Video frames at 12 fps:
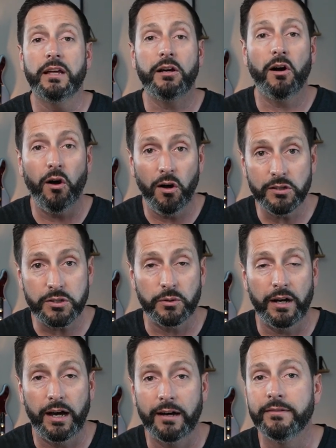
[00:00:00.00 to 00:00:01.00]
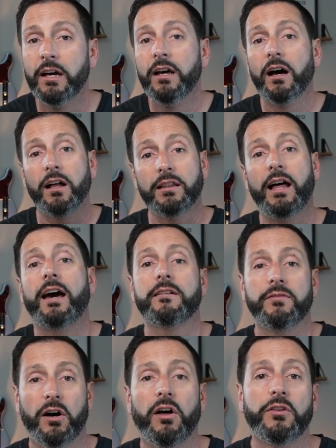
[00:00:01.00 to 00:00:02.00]
they also have a A lot
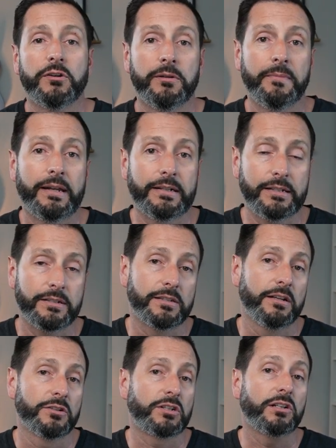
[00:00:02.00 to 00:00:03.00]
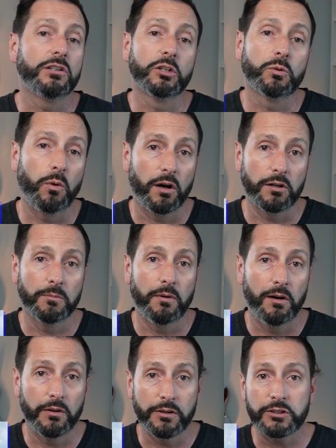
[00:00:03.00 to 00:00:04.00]
of other amenities. There's Clearwater
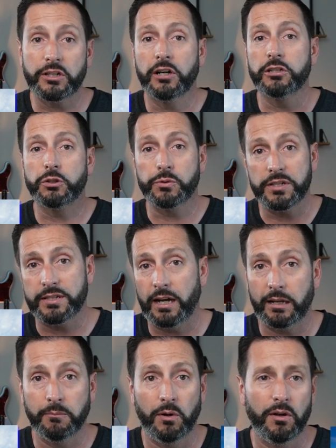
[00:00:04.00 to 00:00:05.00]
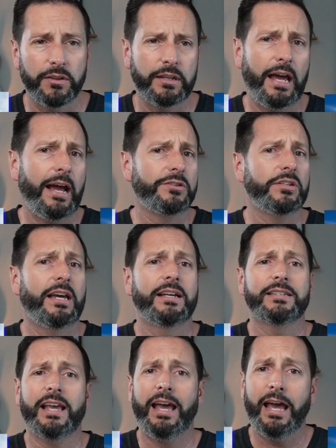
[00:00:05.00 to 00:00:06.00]
Mall, there's Countryside Mall that actually
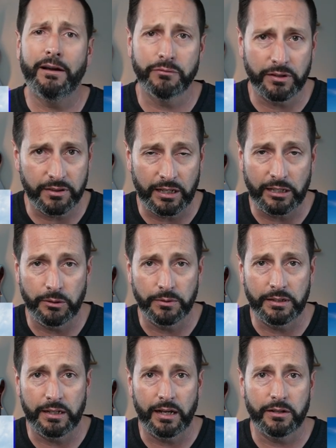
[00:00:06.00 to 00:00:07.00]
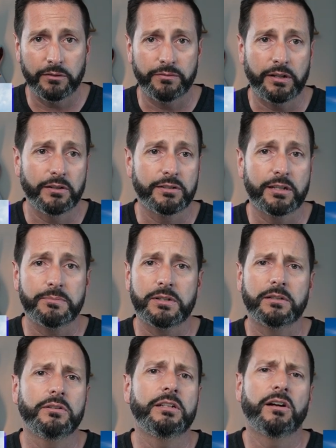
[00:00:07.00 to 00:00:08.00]
has everything you need at your fingertips,
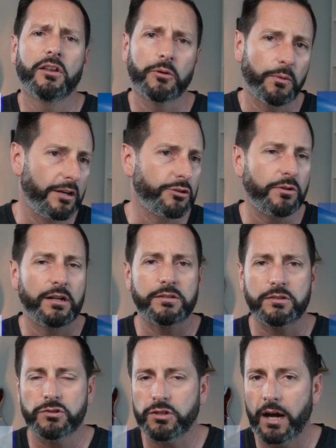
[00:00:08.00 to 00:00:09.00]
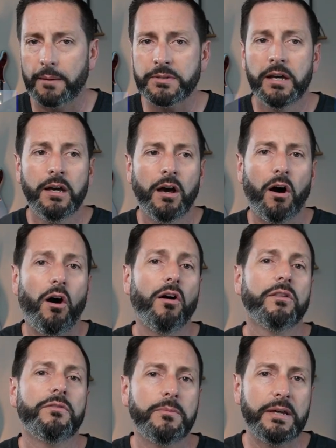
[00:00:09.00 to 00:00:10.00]
including all the restaurants and shops.
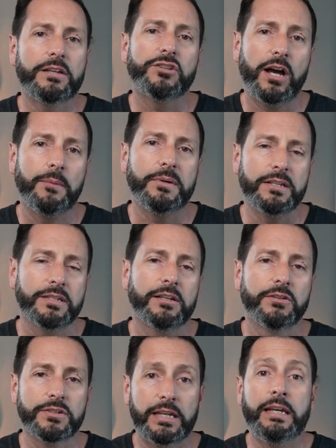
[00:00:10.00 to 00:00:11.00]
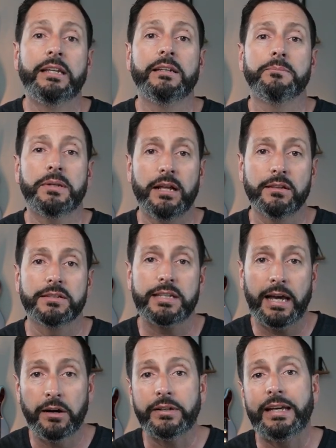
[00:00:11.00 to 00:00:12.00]
All of the big shopping centers in Pinellas
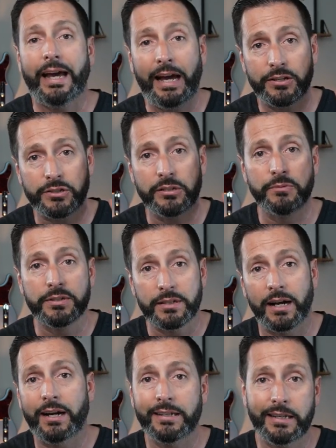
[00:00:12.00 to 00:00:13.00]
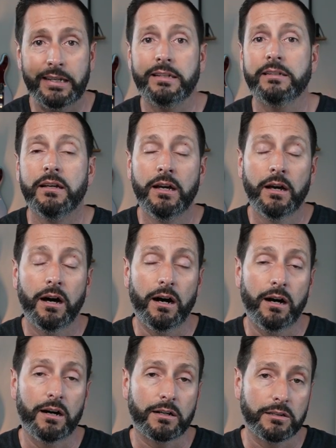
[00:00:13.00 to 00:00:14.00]
County actually reside in
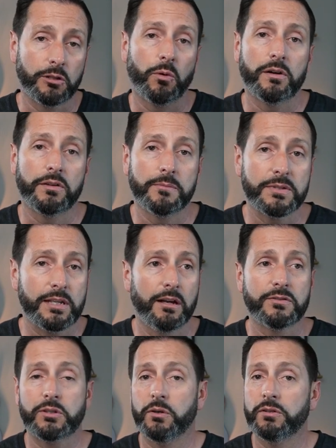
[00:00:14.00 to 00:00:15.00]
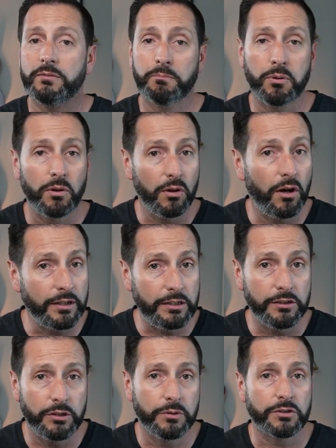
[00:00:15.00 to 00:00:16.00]
uh, Clearwater themselves. So plenty
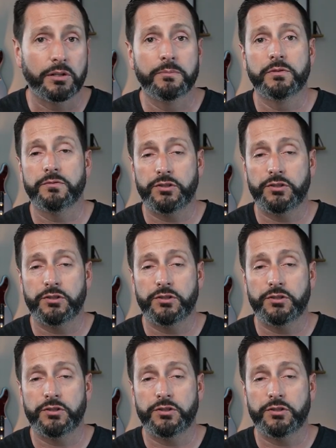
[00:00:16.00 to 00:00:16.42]
to do in terms of